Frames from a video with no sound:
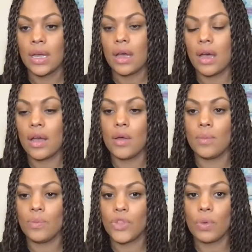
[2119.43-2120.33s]

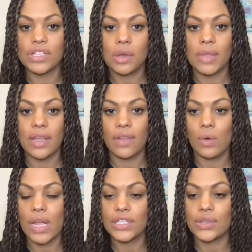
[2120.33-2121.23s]
the ones I'll be giving
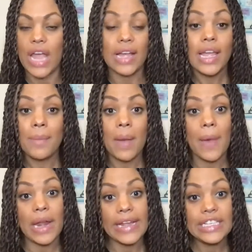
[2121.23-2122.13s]
away. So yeah, hit me up
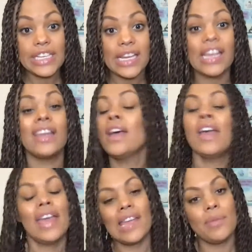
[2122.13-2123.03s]
on IG,
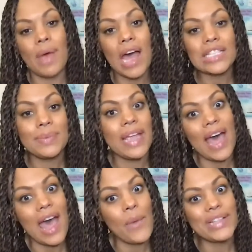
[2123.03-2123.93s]
inbox me.
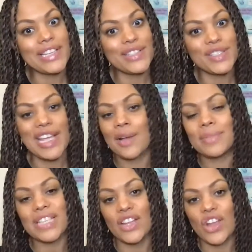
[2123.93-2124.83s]
I want dental
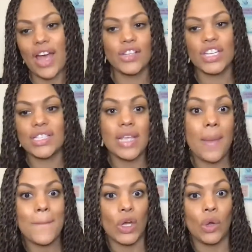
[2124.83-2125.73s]
dams and your address,
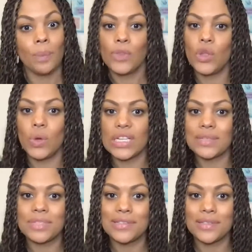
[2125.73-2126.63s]
and boom, you will get
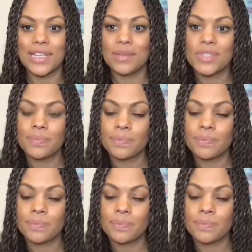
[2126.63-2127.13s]
some dental dams.